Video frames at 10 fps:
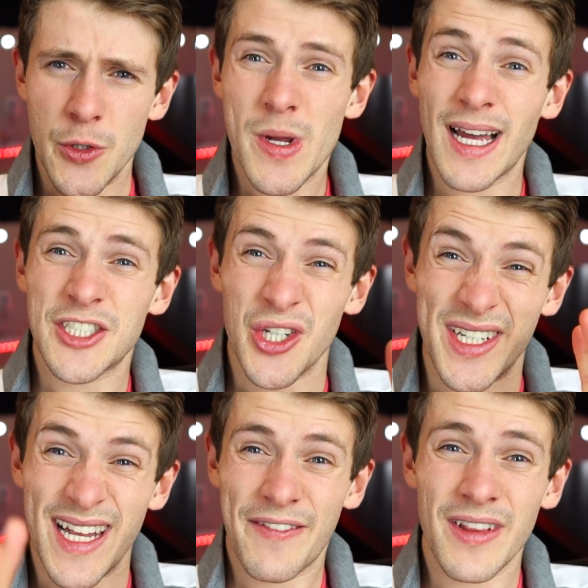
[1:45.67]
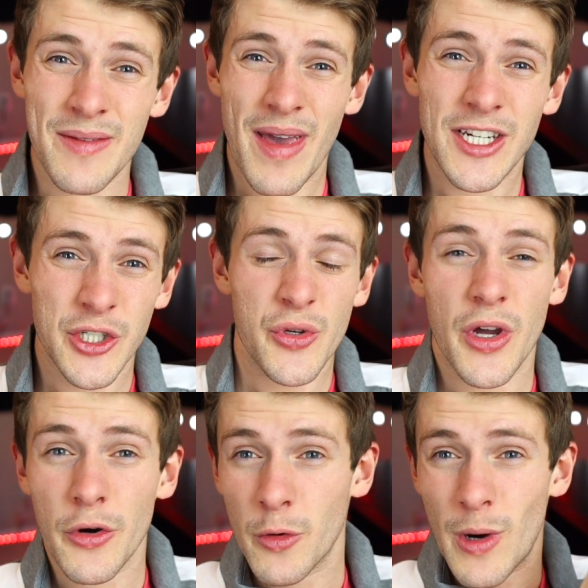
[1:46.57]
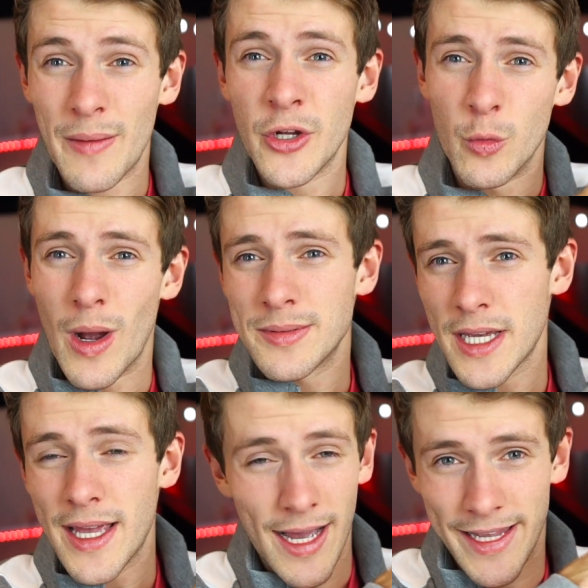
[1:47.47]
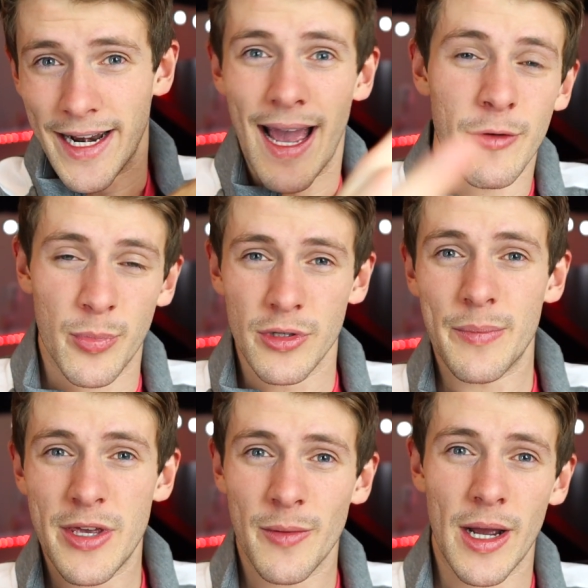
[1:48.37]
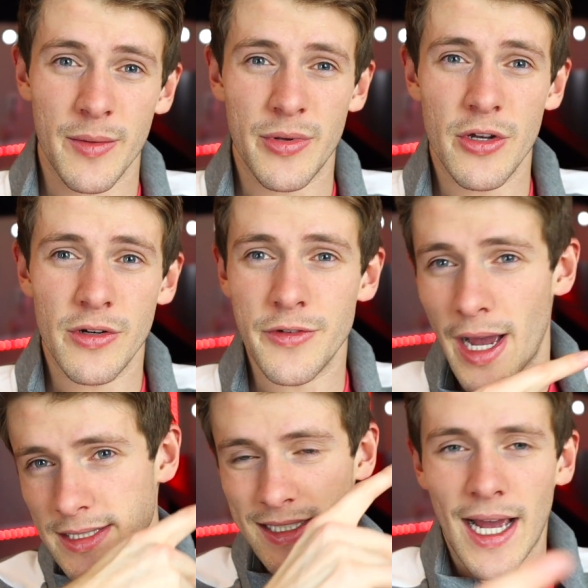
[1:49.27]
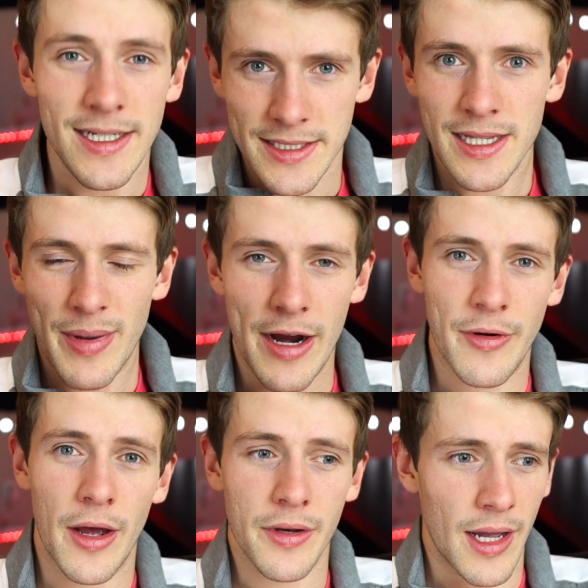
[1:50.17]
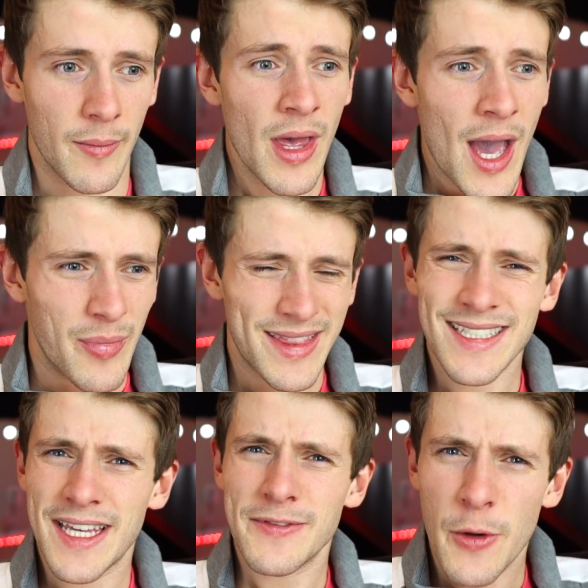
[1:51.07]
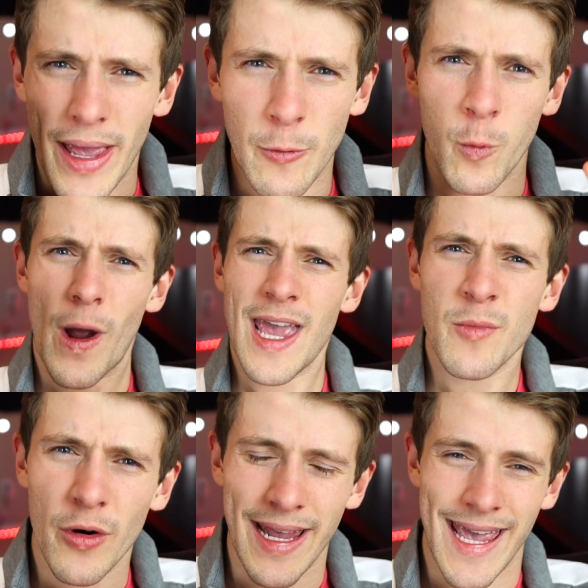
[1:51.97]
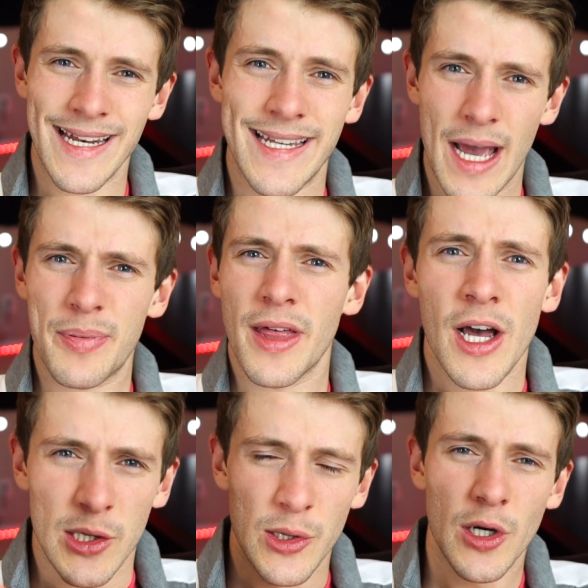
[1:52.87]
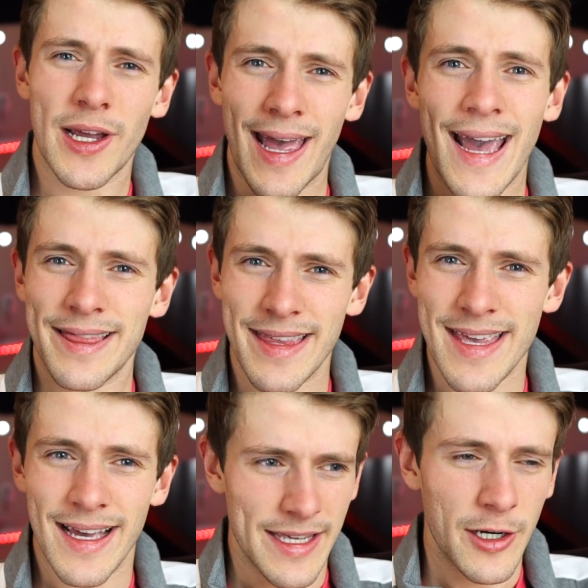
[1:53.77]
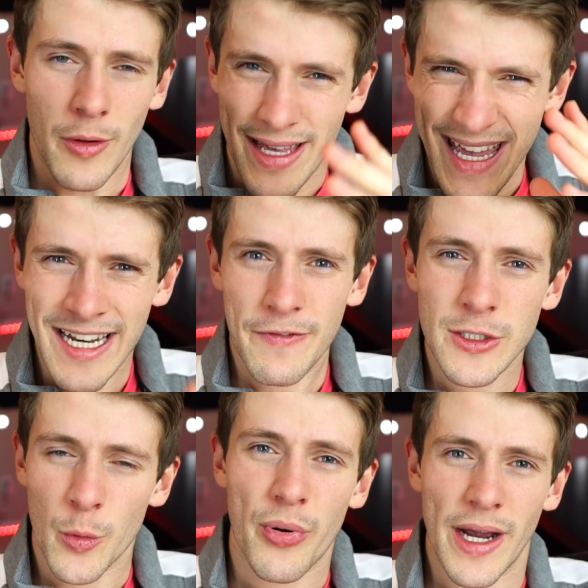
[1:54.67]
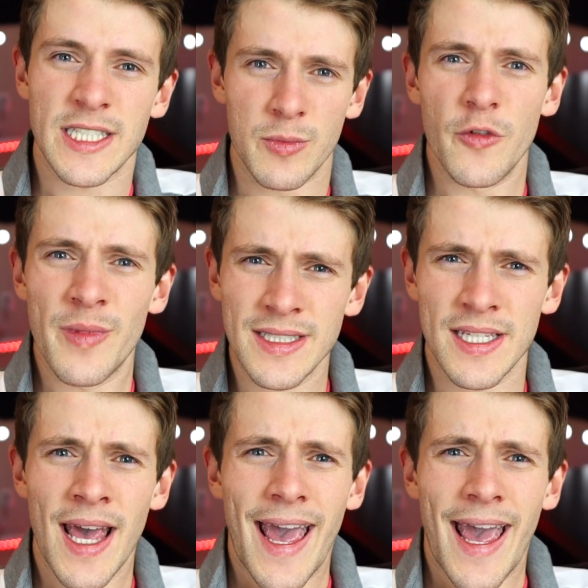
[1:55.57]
you guys should definitely make sure you go to the Robinhood website. Again, I have it pulled up here on my computer. You guys can kind of see in the background. Um, but this gives you a way more in-depth look at the you know individual price movements.